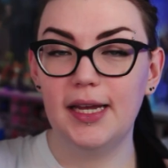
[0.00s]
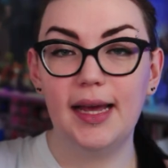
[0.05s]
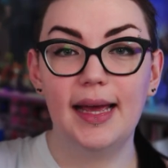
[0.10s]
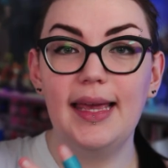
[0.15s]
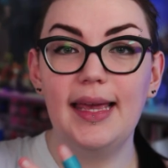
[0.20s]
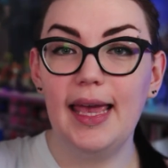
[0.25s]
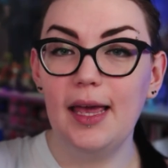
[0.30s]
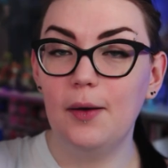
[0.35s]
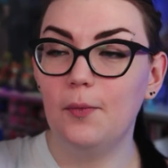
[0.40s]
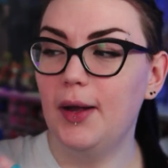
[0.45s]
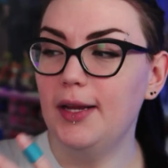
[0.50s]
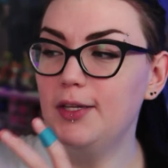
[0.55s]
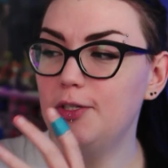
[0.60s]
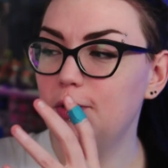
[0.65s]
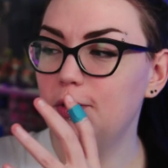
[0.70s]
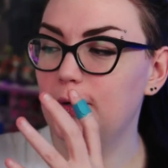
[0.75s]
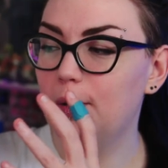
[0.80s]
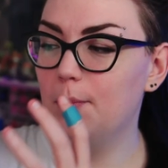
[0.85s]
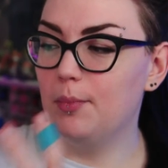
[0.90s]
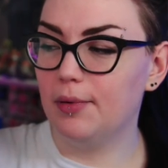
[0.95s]
So yeah, I can't wait
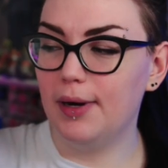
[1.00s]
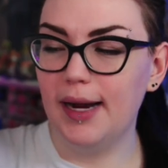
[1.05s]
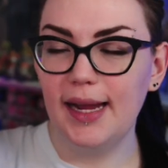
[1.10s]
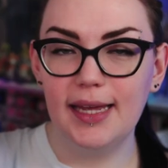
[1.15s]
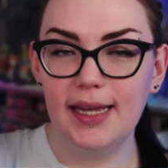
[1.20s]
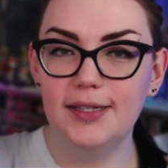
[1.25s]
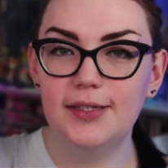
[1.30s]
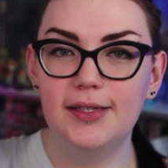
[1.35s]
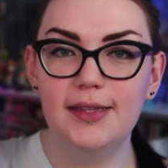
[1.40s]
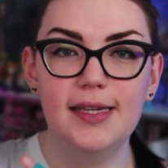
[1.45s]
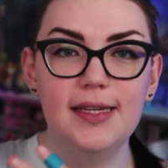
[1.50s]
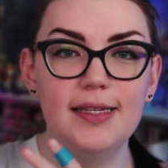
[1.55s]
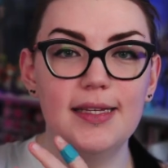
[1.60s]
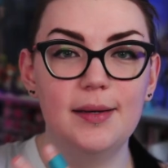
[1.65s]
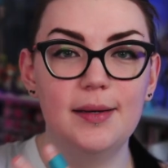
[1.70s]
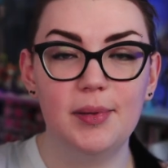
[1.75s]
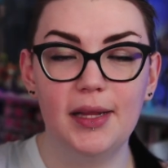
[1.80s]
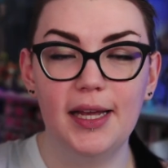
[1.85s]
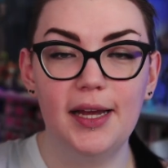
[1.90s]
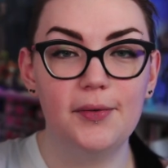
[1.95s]
to break into these
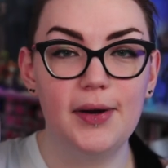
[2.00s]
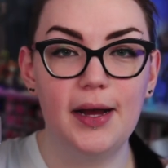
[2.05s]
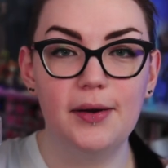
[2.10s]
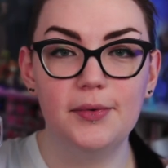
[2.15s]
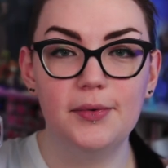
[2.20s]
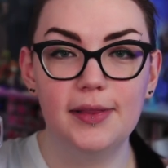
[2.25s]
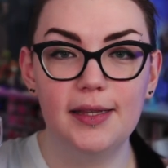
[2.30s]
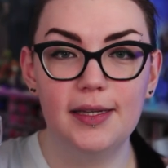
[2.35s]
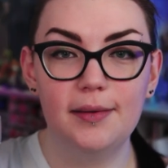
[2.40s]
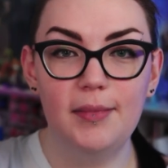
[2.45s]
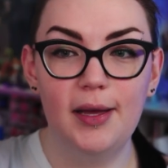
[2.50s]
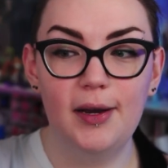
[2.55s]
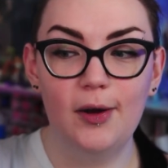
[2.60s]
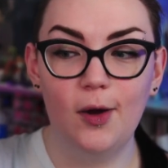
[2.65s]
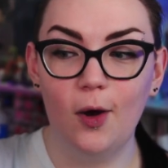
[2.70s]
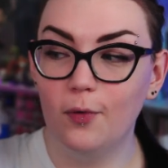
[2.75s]
and play around with them and